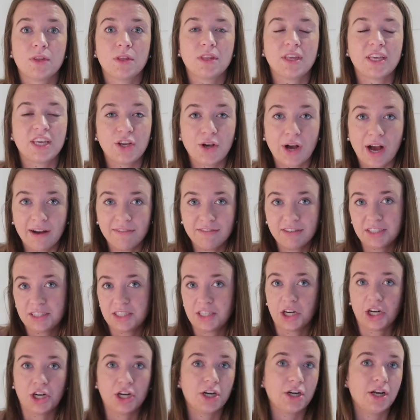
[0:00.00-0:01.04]
like, you
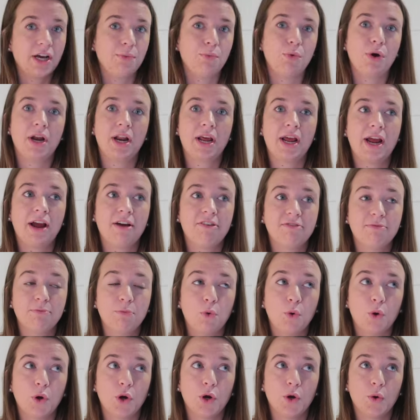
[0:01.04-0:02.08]
obviously are gonna want to have
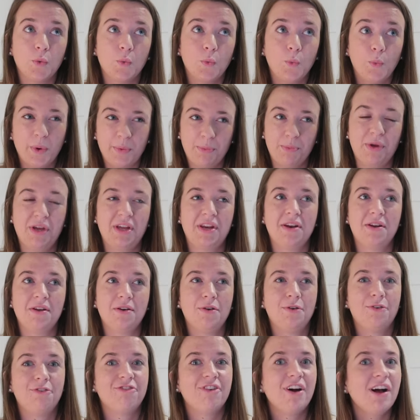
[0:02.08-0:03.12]
more women
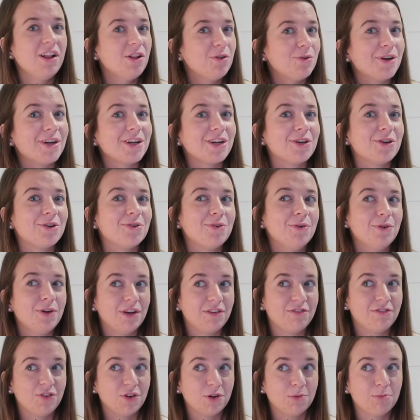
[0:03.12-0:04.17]
following you
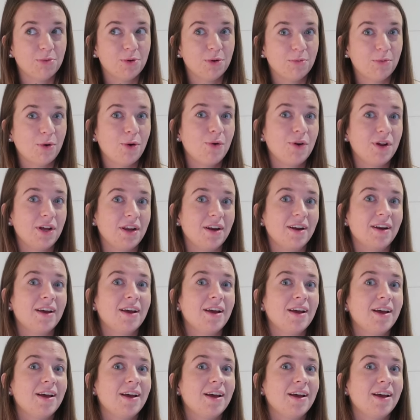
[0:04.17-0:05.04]
if you're promoting